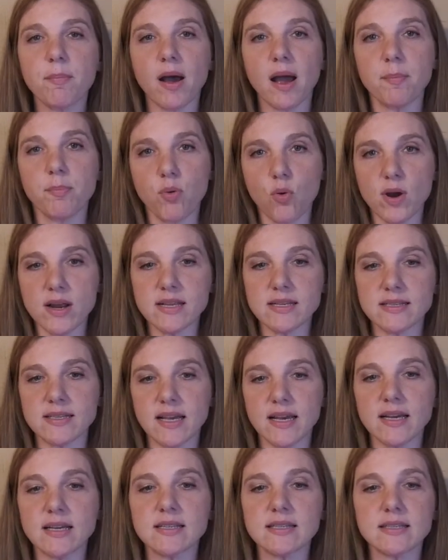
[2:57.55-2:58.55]
by
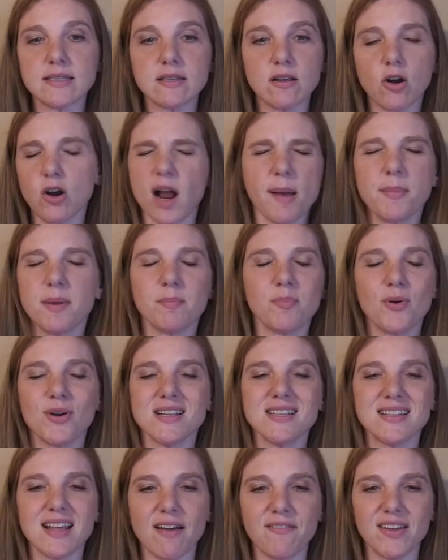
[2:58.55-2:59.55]

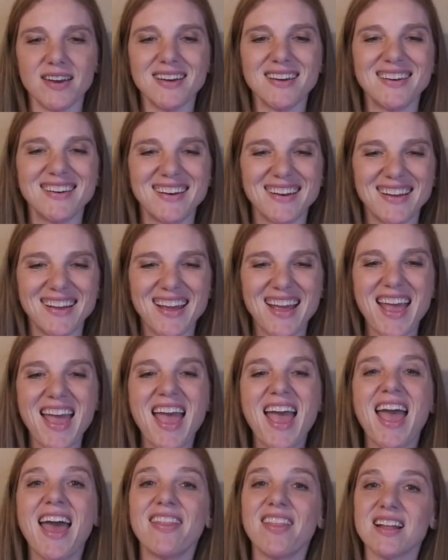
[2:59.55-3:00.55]
0.7,
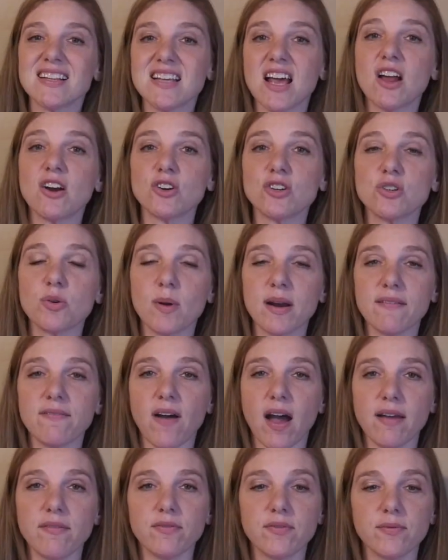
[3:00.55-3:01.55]
and that's 125.